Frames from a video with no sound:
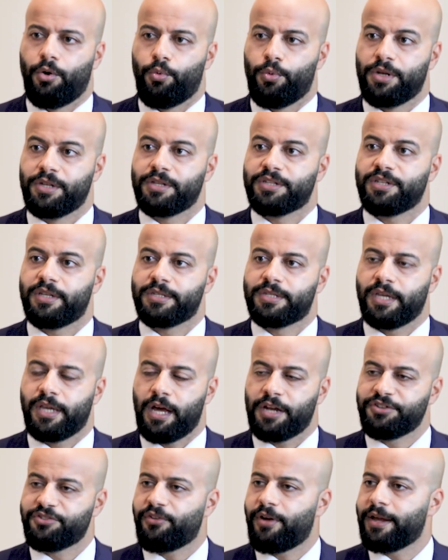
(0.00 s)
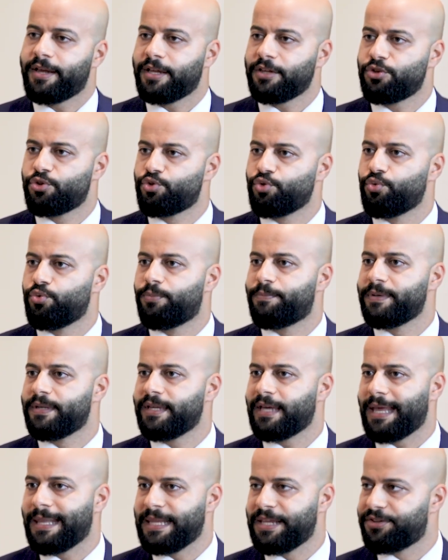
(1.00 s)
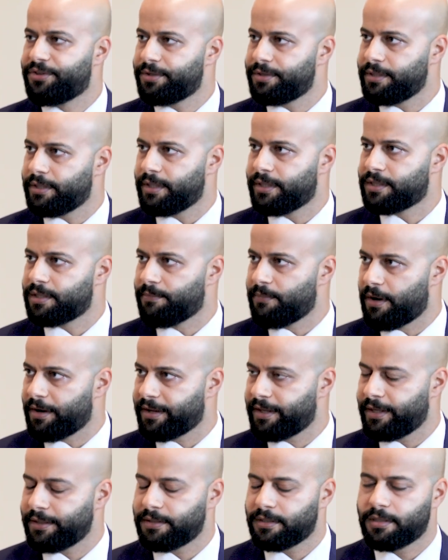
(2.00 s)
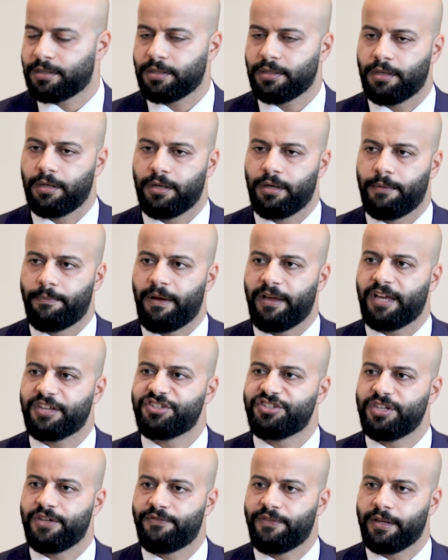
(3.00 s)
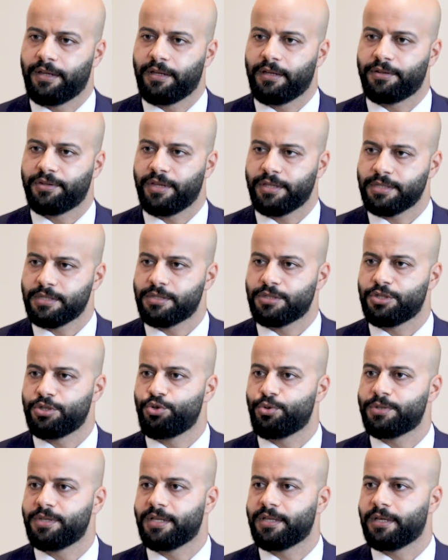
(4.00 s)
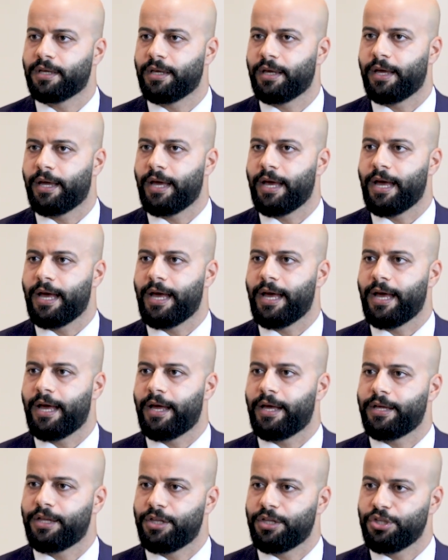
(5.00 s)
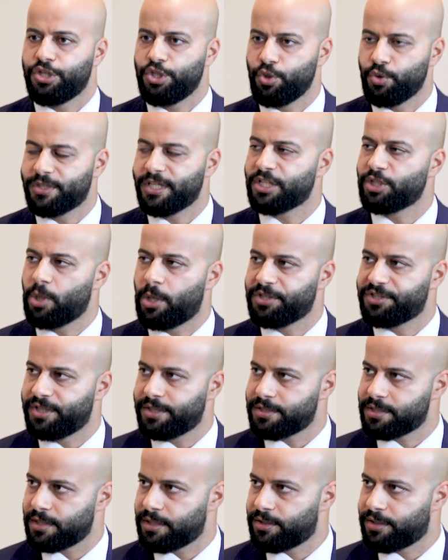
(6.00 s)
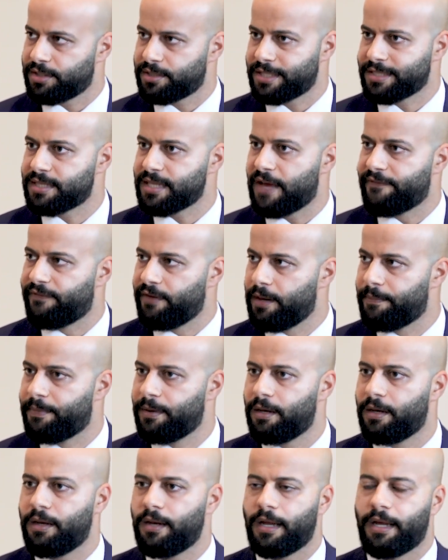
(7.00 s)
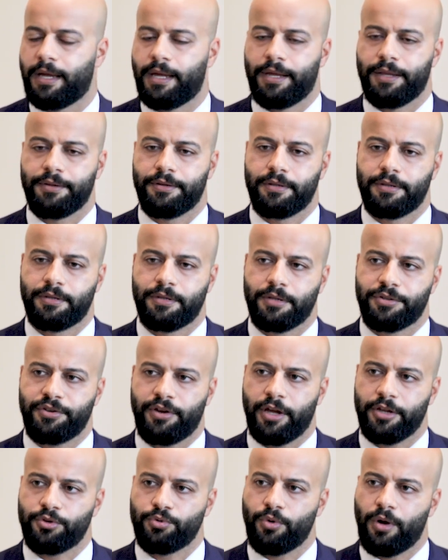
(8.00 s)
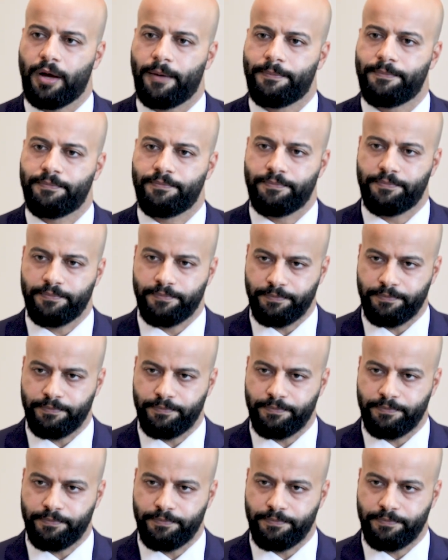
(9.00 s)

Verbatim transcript: they are trying to be a leader in the market uh, by achieving this using new technologies uh, that's available and try to up,